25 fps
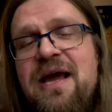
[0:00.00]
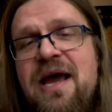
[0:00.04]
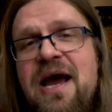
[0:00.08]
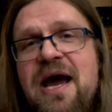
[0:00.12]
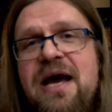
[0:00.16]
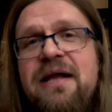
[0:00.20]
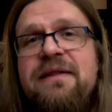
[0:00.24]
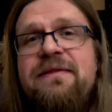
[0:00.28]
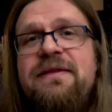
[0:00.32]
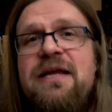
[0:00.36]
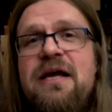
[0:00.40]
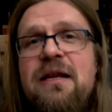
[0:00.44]

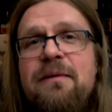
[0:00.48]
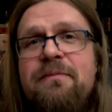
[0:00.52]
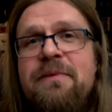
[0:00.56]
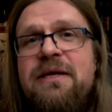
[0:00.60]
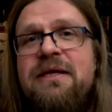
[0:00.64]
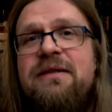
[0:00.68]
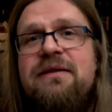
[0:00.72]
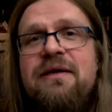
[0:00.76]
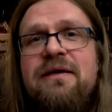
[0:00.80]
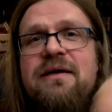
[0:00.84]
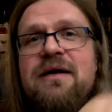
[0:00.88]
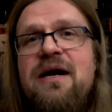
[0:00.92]
And tell
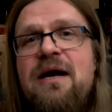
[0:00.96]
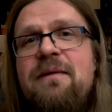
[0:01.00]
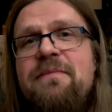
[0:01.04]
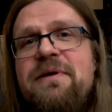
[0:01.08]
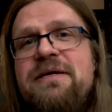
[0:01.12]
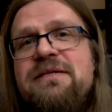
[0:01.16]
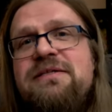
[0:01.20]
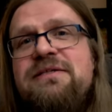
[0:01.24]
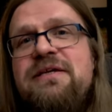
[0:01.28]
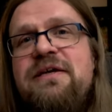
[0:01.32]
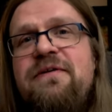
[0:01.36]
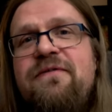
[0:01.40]
me in the
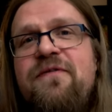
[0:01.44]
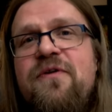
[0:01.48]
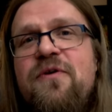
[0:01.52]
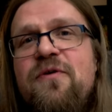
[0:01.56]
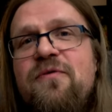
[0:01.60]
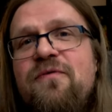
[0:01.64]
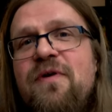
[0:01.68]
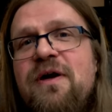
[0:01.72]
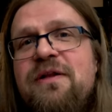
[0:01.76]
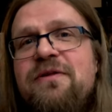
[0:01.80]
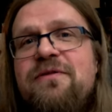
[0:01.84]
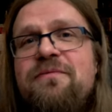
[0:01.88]
comments if you
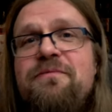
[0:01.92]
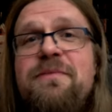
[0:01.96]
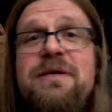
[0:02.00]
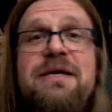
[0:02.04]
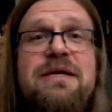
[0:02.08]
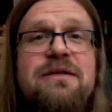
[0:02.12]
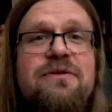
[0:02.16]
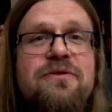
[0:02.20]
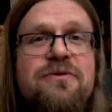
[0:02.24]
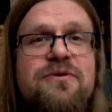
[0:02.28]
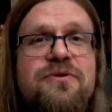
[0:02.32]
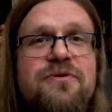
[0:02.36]
want
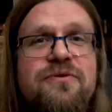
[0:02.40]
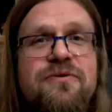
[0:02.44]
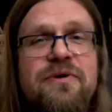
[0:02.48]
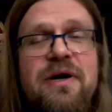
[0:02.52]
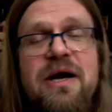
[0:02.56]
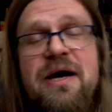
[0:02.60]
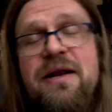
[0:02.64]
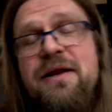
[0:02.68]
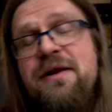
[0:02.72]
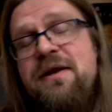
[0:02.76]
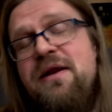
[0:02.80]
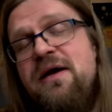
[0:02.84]
me to do
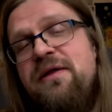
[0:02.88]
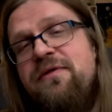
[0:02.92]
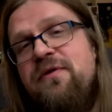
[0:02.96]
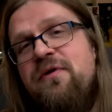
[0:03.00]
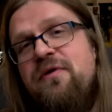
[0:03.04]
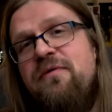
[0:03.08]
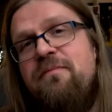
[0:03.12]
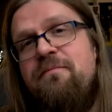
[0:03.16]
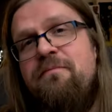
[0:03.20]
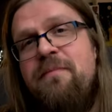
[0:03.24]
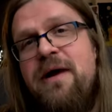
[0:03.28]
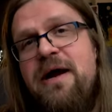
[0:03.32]

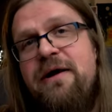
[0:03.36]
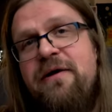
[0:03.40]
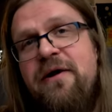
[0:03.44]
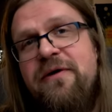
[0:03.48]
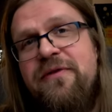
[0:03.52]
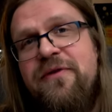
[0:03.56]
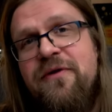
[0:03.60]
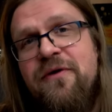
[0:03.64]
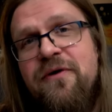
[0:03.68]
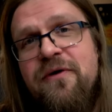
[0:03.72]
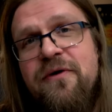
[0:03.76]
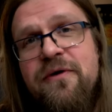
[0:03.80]
another
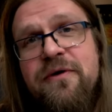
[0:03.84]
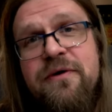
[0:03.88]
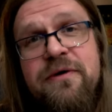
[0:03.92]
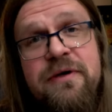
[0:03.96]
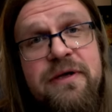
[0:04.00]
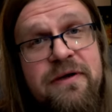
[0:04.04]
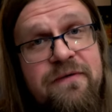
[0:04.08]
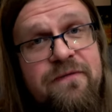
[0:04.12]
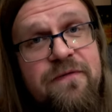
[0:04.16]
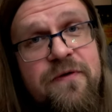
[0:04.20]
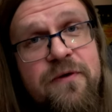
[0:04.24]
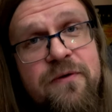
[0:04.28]
marathon.
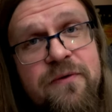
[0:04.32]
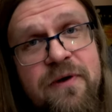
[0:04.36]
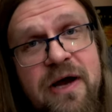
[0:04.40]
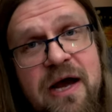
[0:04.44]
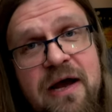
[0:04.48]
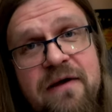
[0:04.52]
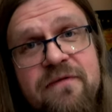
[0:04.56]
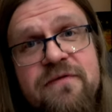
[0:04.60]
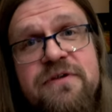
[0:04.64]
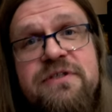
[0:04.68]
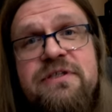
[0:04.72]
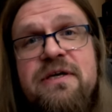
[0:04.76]
If you
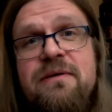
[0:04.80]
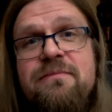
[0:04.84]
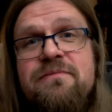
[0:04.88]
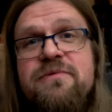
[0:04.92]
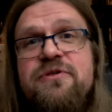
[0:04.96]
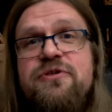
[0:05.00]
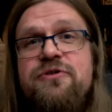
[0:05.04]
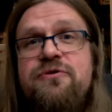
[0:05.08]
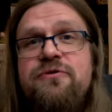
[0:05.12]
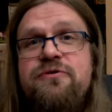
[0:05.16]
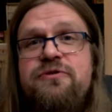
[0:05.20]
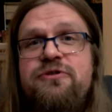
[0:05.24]
have some
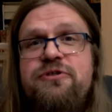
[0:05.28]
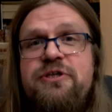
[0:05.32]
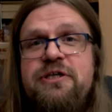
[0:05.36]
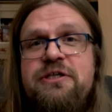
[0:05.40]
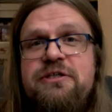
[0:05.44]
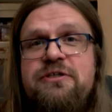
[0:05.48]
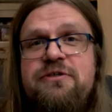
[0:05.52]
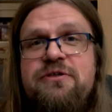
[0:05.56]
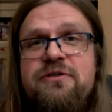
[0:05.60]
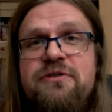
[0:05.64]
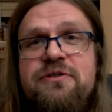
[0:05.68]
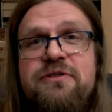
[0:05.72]

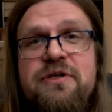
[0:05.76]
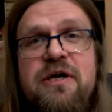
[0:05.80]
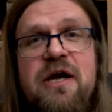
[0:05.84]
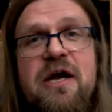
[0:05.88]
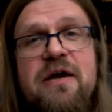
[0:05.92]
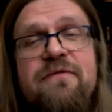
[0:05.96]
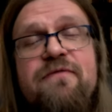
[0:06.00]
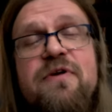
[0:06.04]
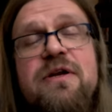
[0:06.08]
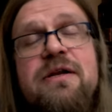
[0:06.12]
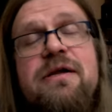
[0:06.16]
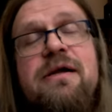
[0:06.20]
suggestions,
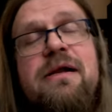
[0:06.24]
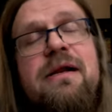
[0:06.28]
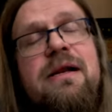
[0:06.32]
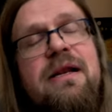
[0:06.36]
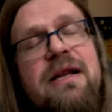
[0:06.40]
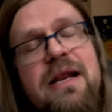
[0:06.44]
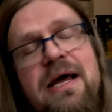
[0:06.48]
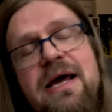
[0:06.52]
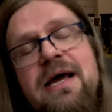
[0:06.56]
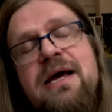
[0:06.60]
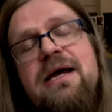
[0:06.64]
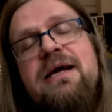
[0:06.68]
I will
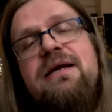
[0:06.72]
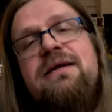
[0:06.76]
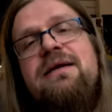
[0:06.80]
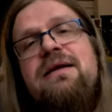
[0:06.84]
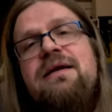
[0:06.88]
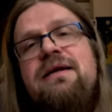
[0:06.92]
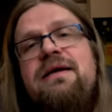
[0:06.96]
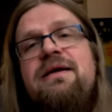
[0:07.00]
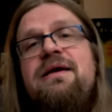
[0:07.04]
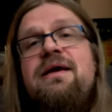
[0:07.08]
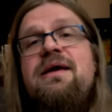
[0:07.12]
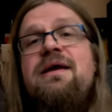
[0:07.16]

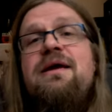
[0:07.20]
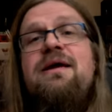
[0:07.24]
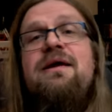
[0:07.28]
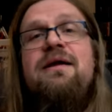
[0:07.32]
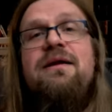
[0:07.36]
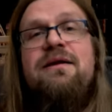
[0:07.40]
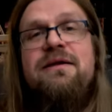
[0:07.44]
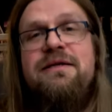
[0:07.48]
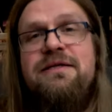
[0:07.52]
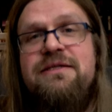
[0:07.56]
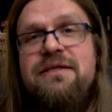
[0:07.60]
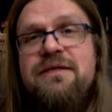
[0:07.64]
gladly
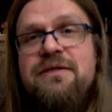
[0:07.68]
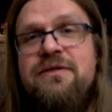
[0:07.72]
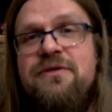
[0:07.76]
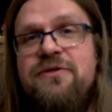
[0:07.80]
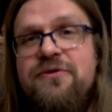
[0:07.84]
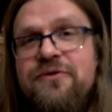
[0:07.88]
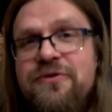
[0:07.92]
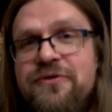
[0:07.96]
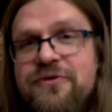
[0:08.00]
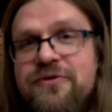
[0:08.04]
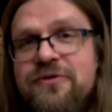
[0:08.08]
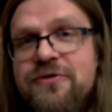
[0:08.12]
listen
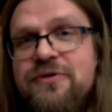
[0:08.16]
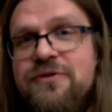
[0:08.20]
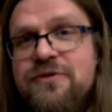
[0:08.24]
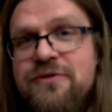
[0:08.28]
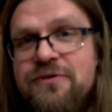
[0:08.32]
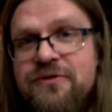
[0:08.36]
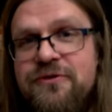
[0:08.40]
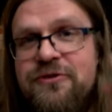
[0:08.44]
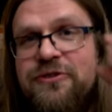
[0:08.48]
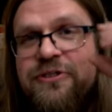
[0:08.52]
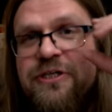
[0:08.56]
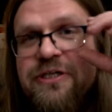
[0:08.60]
to your
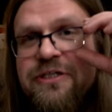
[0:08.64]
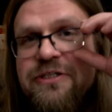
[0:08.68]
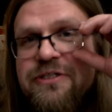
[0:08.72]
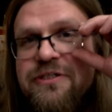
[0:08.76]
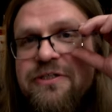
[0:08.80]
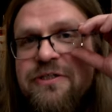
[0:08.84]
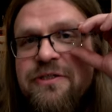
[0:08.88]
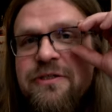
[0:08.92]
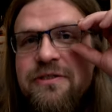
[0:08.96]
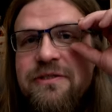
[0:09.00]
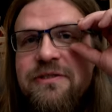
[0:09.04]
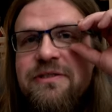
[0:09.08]

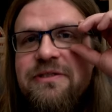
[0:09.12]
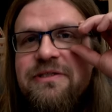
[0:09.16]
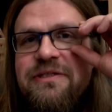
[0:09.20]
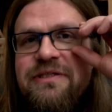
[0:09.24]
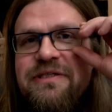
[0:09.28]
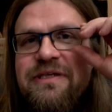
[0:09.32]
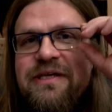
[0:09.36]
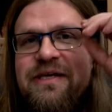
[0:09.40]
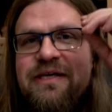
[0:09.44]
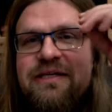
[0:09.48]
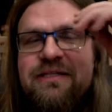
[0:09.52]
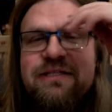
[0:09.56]
suggestions,
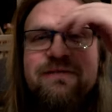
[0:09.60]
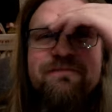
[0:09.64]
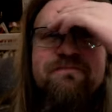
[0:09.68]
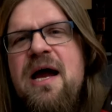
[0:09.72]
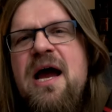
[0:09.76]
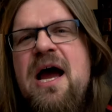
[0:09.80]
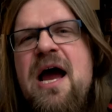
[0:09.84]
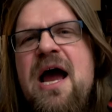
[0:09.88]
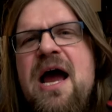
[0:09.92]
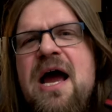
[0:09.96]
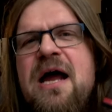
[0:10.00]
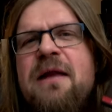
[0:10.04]
yes.
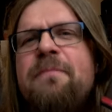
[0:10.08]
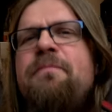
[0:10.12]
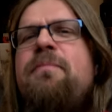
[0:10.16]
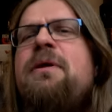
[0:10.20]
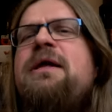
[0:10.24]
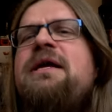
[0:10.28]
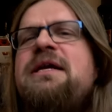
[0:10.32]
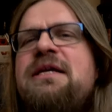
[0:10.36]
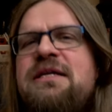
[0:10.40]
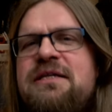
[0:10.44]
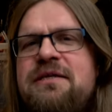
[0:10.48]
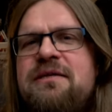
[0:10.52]
And
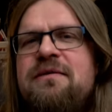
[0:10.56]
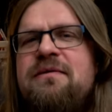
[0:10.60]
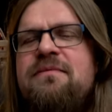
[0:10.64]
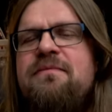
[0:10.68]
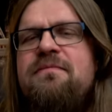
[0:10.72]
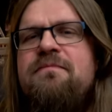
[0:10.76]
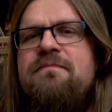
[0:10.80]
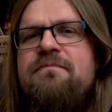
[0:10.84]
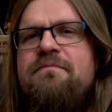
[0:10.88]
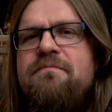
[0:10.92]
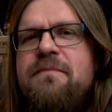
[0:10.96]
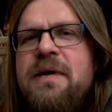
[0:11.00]
please
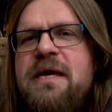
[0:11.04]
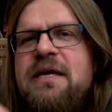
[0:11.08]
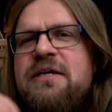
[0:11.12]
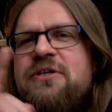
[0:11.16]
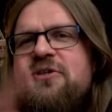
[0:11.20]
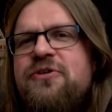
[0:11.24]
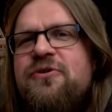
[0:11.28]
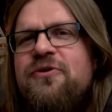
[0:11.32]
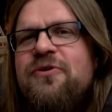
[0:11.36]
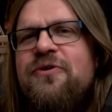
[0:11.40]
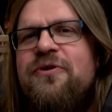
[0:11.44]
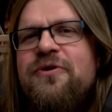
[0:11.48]
make
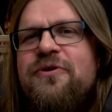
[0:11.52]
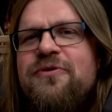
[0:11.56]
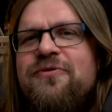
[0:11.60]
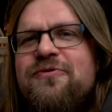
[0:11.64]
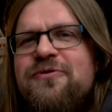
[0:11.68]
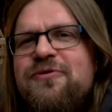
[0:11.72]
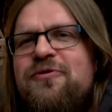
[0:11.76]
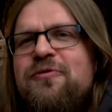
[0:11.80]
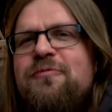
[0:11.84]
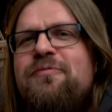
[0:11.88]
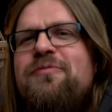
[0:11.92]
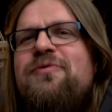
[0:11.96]
sure you
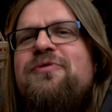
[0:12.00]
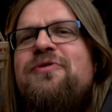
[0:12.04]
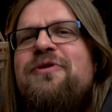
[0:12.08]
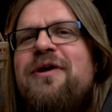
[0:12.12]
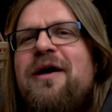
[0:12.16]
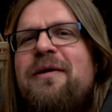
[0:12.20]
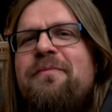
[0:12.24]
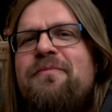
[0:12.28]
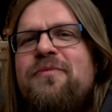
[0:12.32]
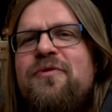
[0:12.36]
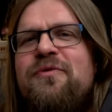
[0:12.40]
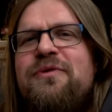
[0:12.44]

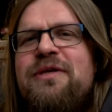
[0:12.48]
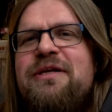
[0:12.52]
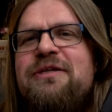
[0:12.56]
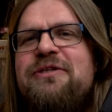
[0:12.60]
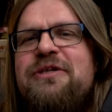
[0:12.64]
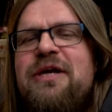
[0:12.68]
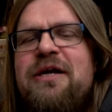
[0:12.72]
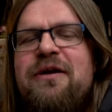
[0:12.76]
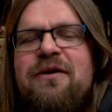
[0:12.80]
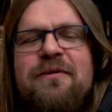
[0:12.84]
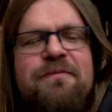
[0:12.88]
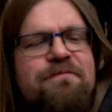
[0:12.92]
subscribe to the
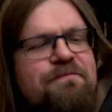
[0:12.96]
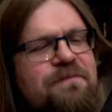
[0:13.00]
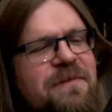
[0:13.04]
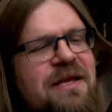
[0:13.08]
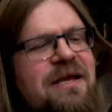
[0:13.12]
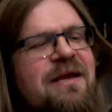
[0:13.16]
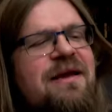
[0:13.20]
channel.